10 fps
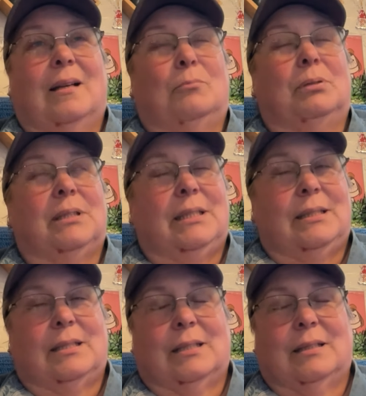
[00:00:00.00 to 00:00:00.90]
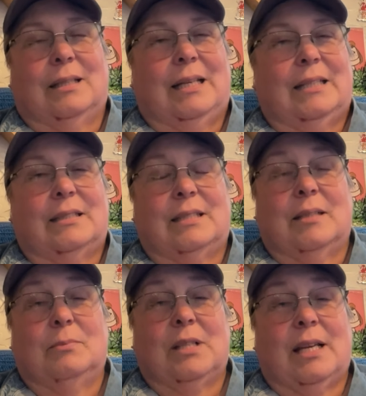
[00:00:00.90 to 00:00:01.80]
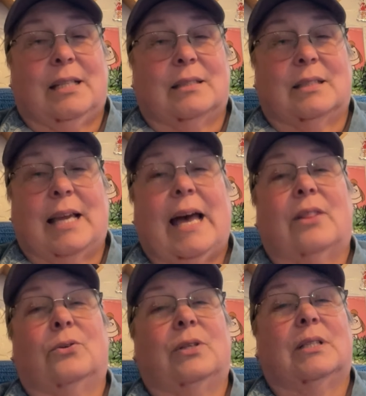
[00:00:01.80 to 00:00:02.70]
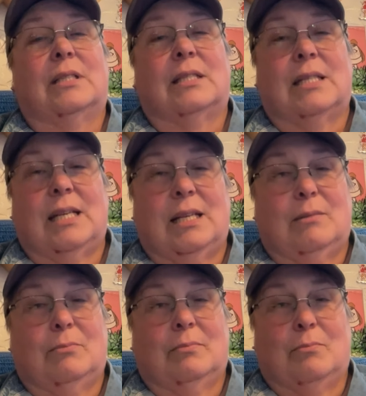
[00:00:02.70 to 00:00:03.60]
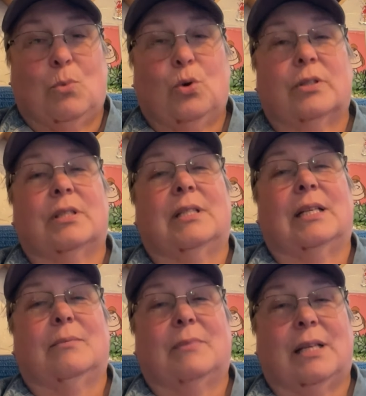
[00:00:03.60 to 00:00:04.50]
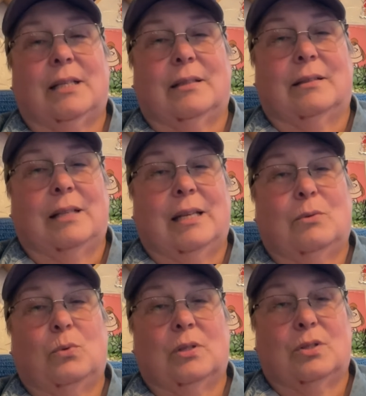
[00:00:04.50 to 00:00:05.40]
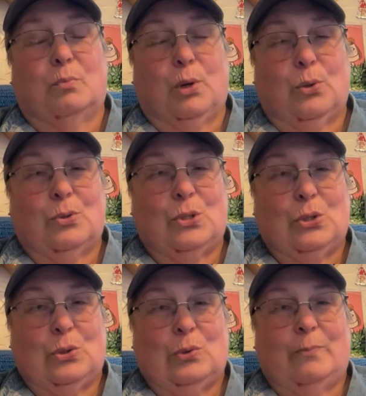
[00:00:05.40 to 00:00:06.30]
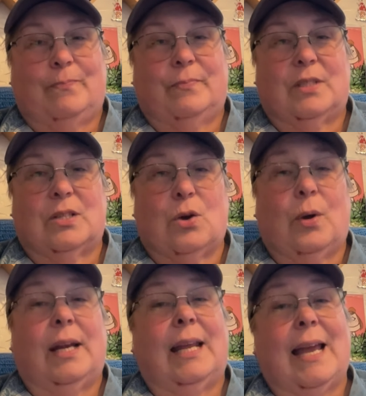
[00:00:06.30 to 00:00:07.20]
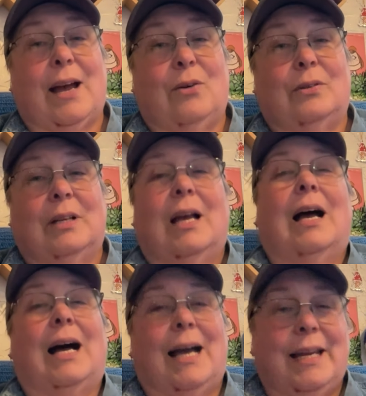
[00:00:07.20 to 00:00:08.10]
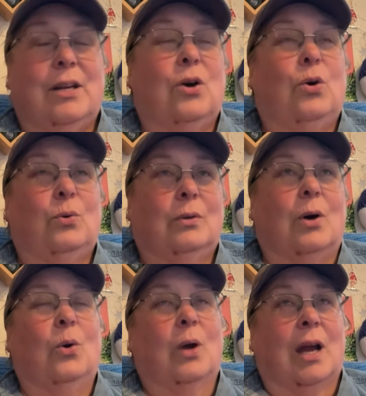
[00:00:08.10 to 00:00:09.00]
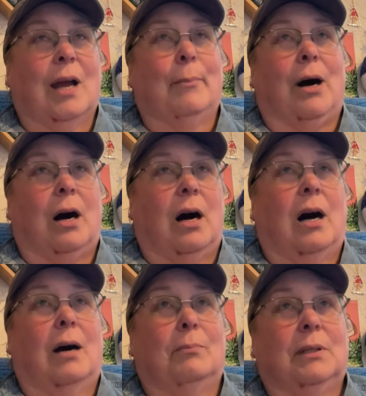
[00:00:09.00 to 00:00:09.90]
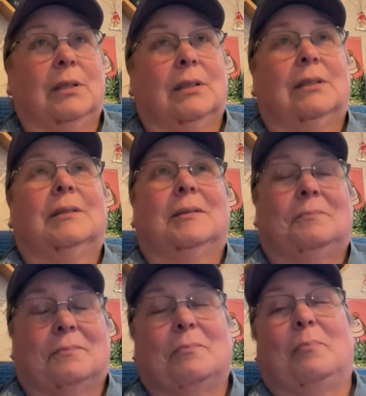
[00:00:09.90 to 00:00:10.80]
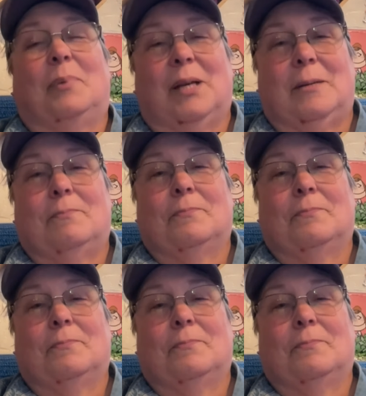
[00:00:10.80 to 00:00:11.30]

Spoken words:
Please, it seems like it's gathering steam, more steam than it was supposed to. So anyhow, I know, okay, Mom, but